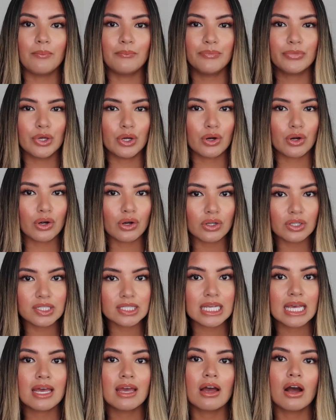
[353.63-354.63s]
The
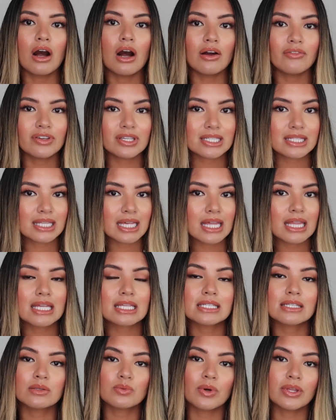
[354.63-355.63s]
curls, obviously
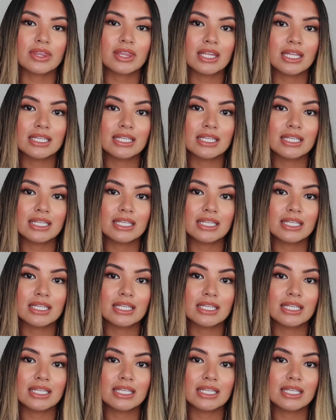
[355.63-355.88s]
this is what